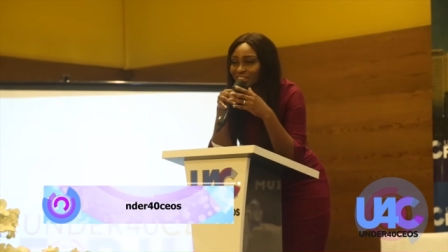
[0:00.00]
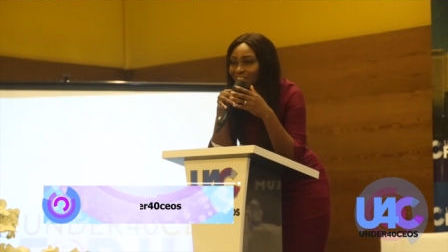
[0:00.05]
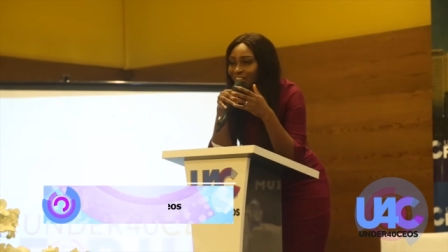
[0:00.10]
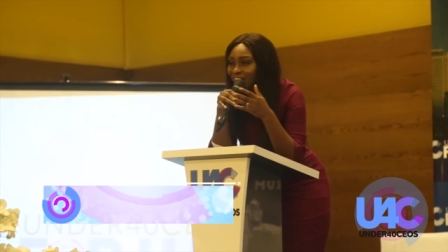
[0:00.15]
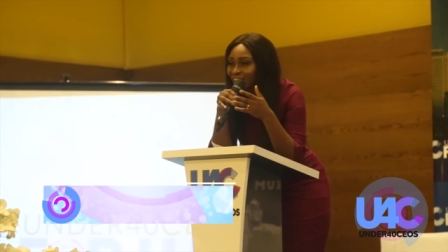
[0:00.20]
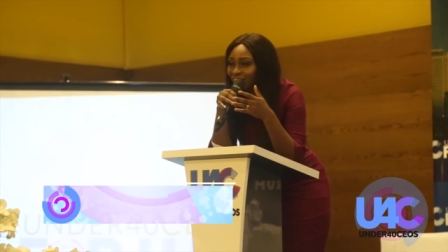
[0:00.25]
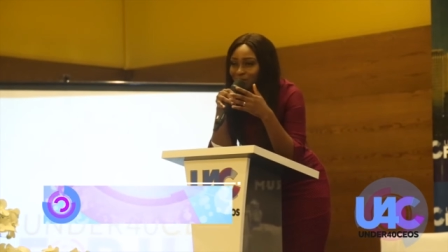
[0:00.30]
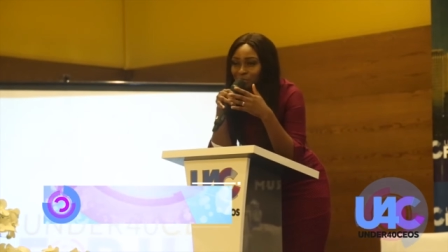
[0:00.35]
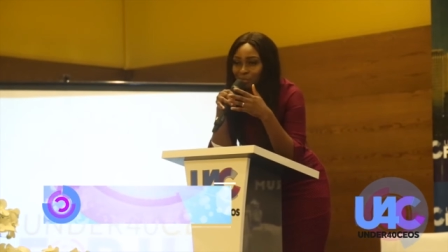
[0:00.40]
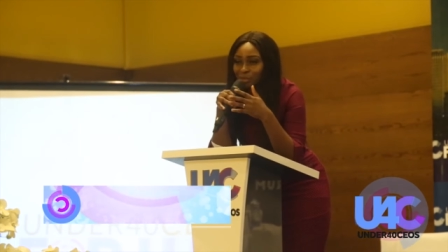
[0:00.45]
I
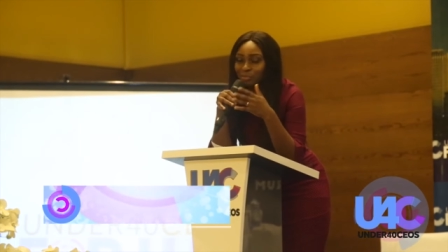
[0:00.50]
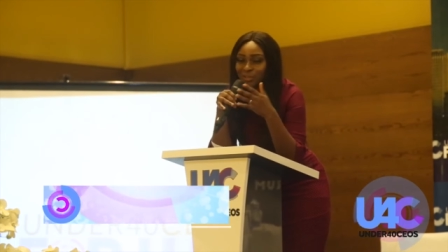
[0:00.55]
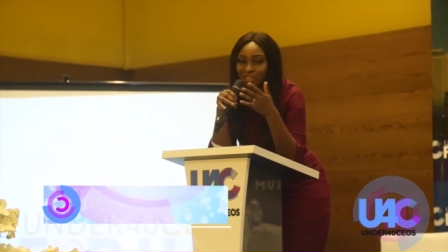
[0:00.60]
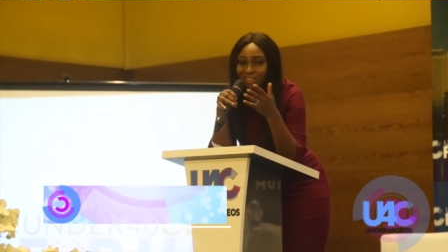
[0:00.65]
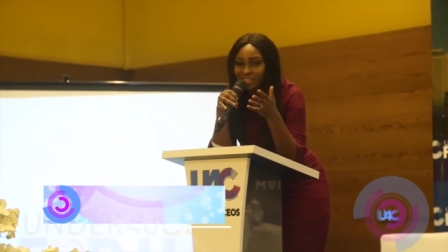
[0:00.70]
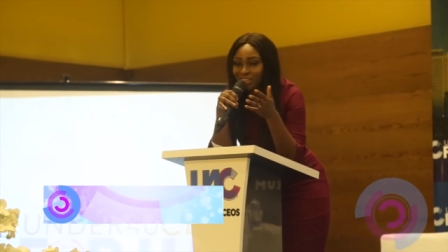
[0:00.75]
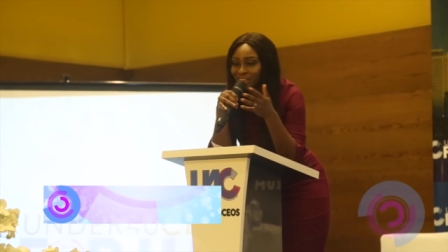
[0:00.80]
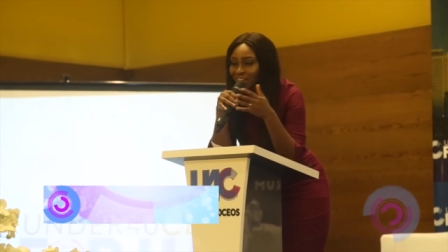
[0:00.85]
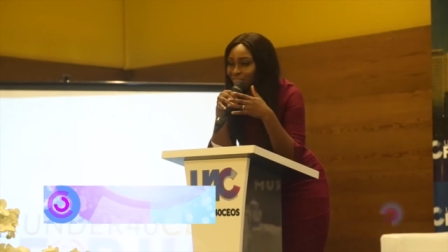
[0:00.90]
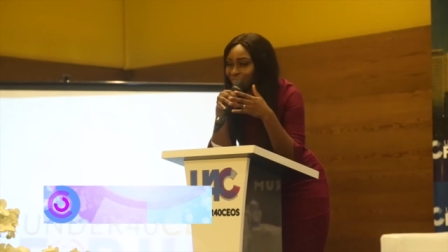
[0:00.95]
like
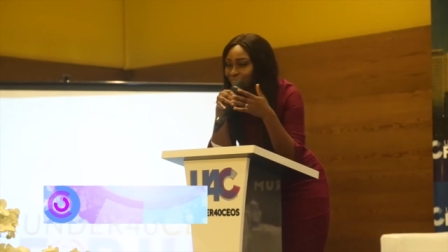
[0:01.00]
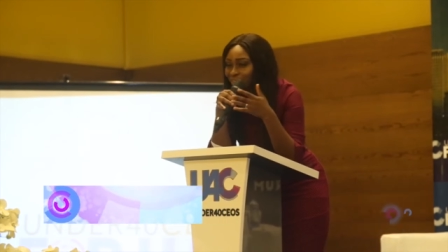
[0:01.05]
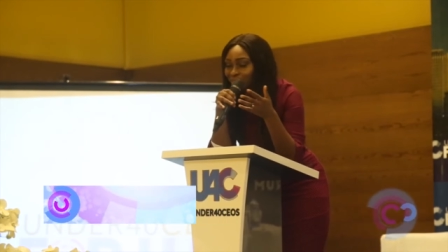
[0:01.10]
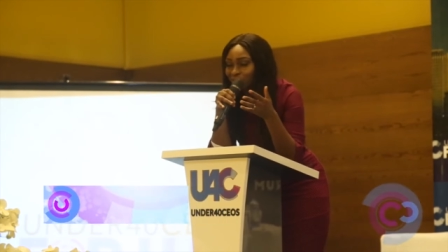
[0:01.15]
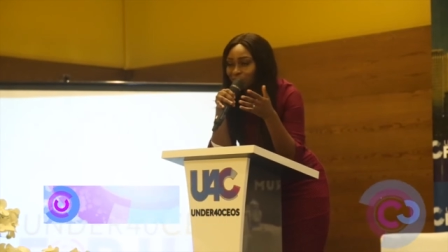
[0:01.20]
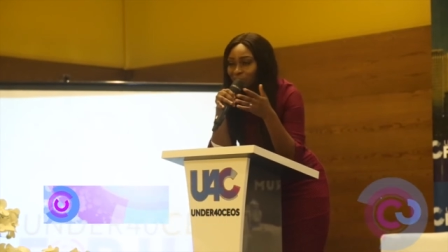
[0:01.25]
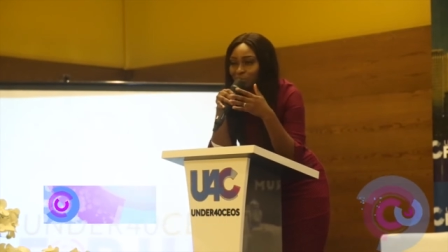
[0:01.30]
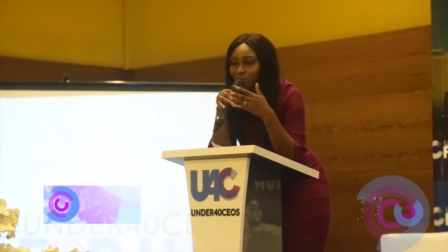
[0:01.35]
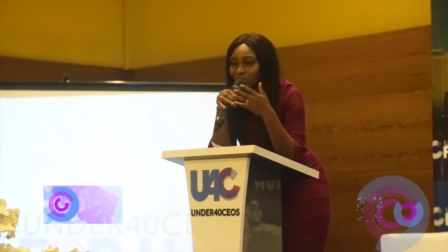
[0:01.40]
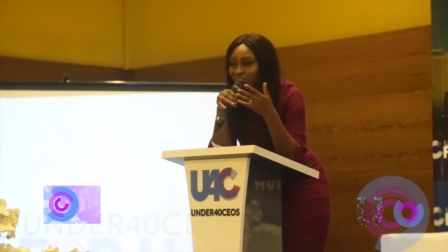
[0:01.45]
maybe having a
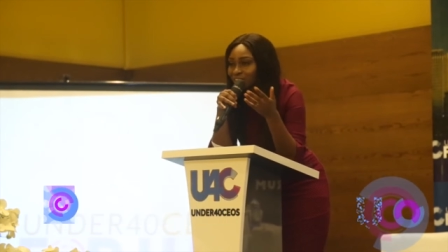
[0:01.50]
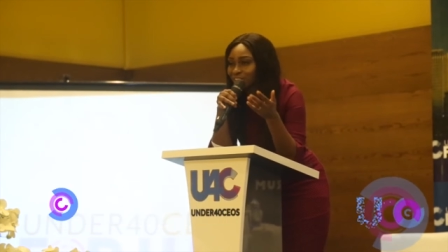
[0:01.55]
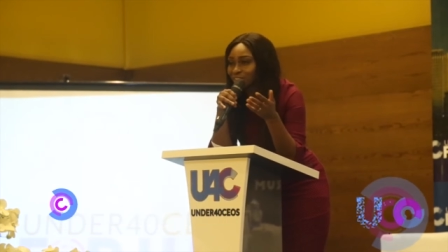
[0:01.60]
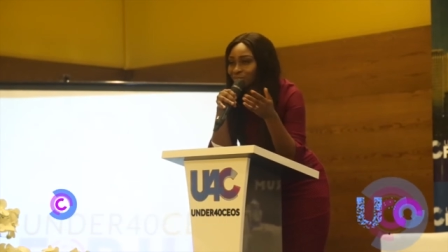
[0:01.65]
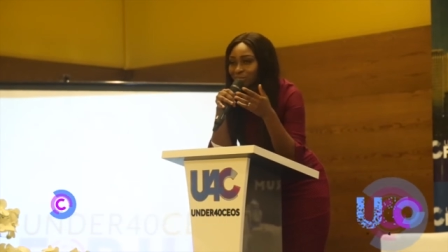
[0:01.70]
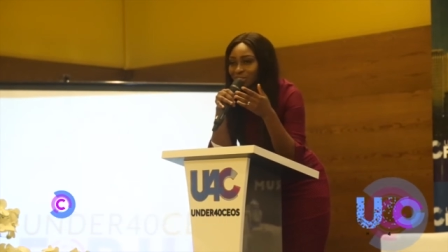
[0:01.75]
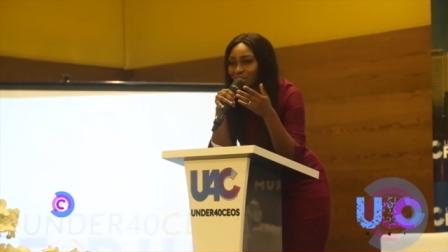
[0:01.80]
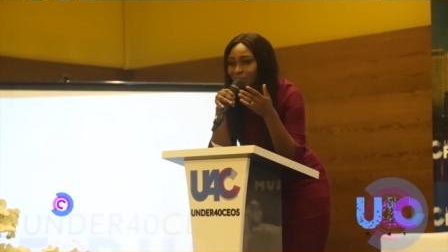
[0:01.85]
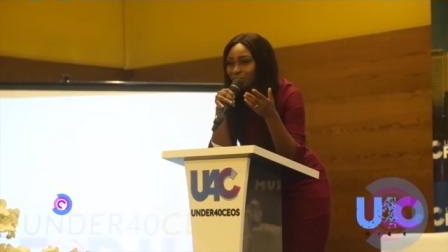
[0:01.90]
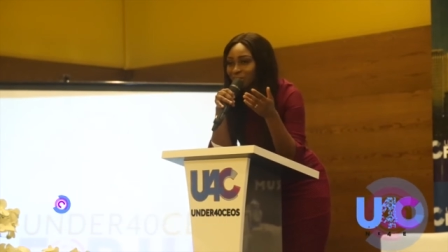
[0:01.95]
few meetings
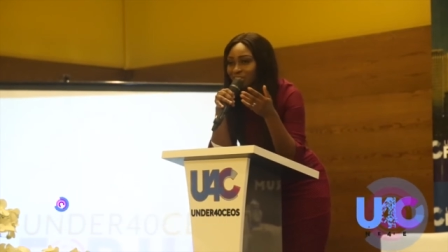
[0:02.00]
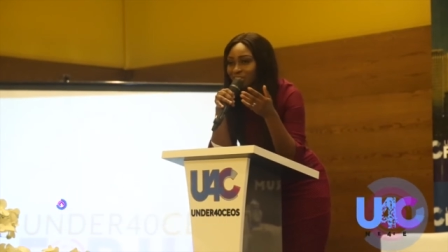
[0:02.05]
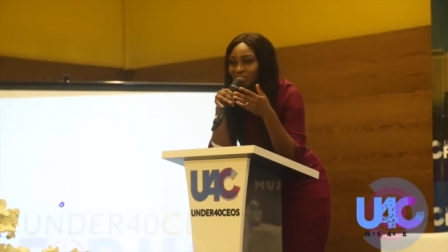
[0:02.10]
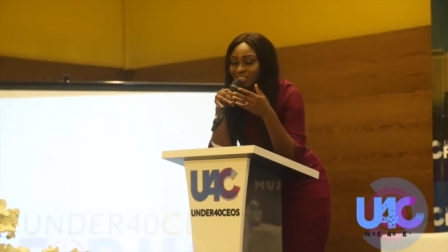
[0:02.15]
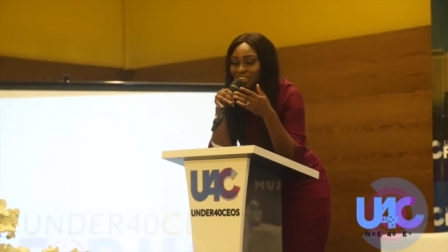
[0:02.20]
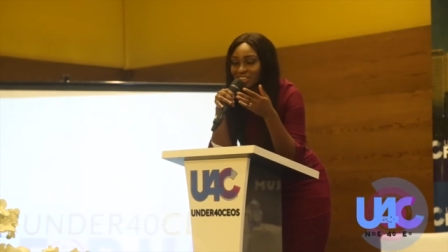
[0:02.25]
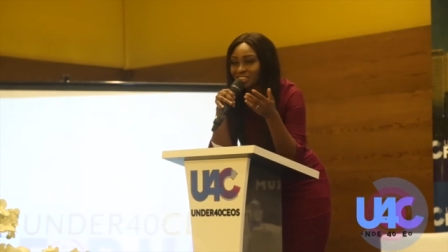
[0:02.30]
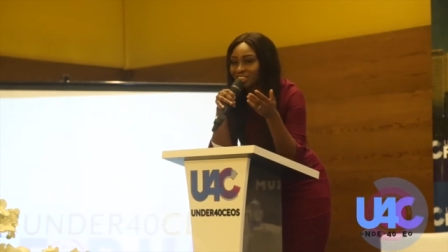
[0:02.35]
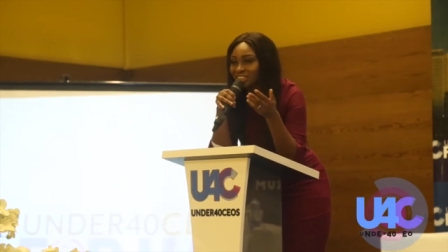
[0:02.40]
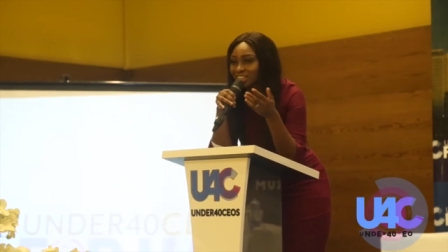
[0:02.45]
with them and
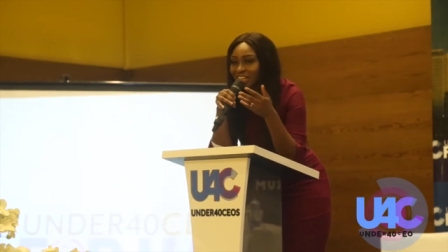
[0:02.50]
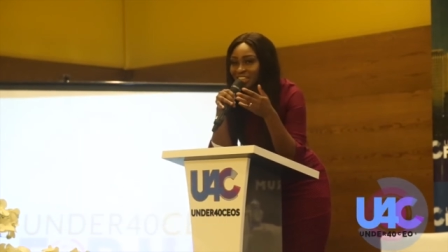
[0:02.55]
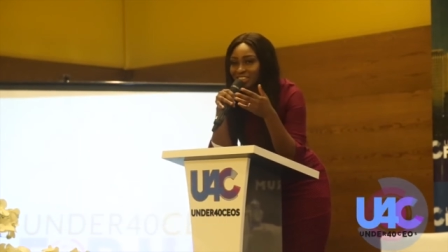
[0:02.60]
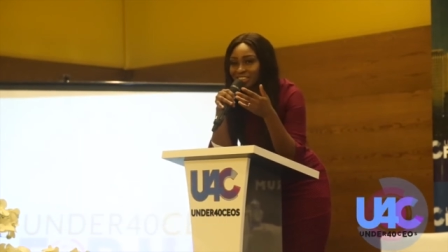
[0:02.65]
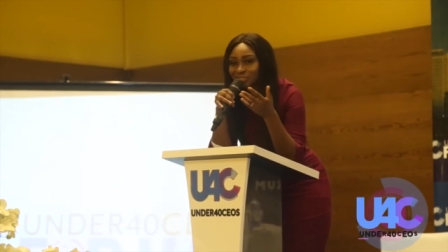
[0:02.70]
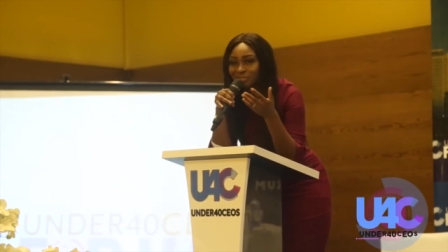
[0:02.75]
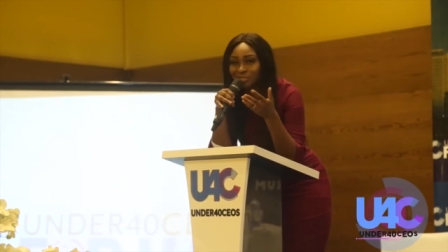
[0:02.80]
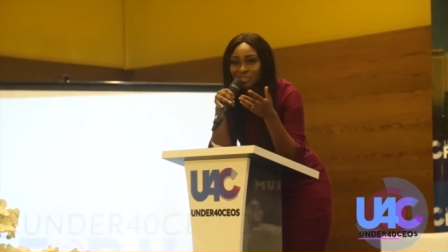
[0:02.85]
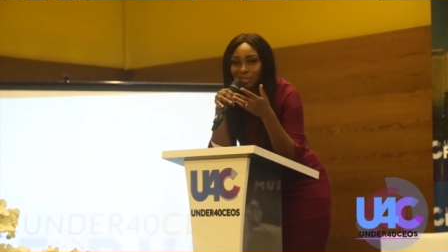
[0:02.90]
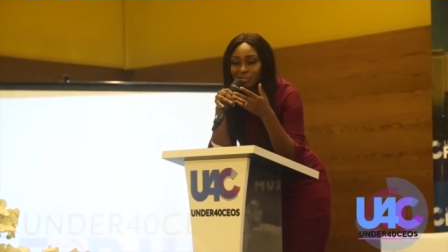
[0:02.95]

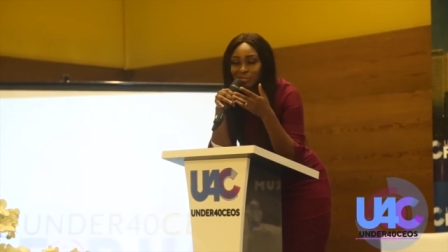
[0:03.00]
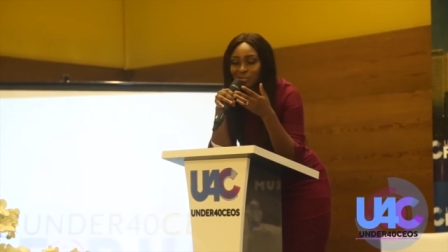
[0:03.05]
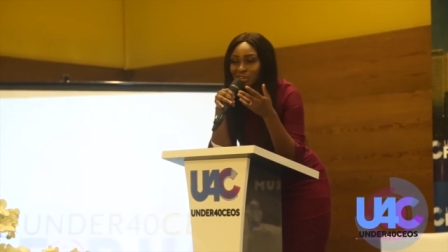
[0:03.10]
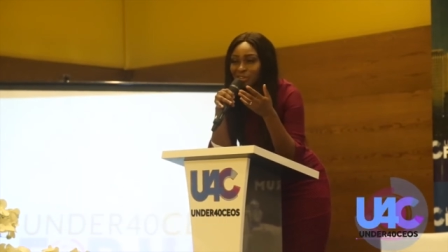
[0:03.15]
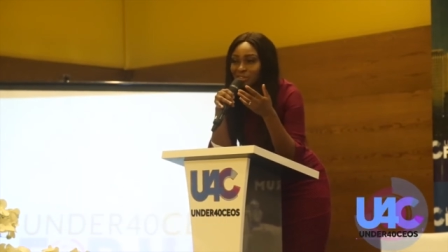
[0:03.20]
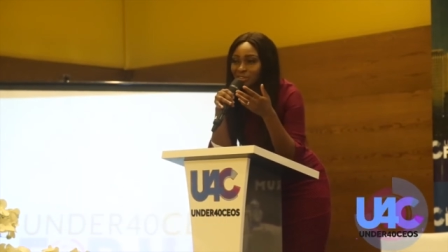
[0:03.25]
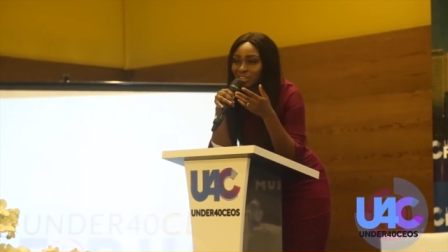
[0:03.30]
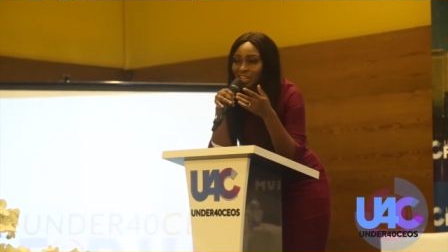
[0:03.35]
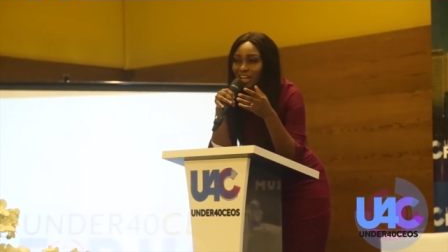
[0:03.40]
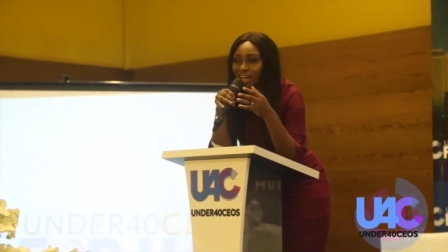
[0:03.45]
strategizing with them and
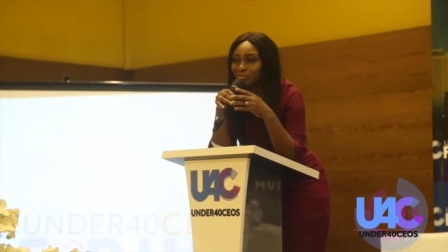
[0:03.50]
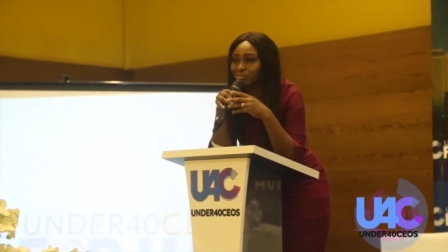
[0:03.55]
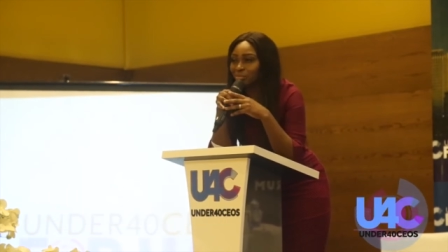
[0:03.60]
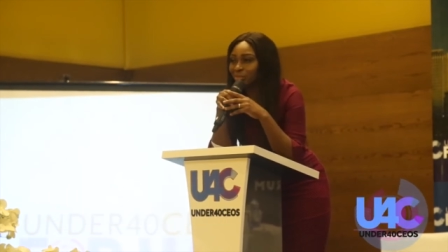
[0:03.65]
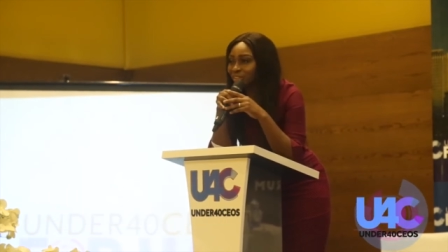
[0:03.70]
all that.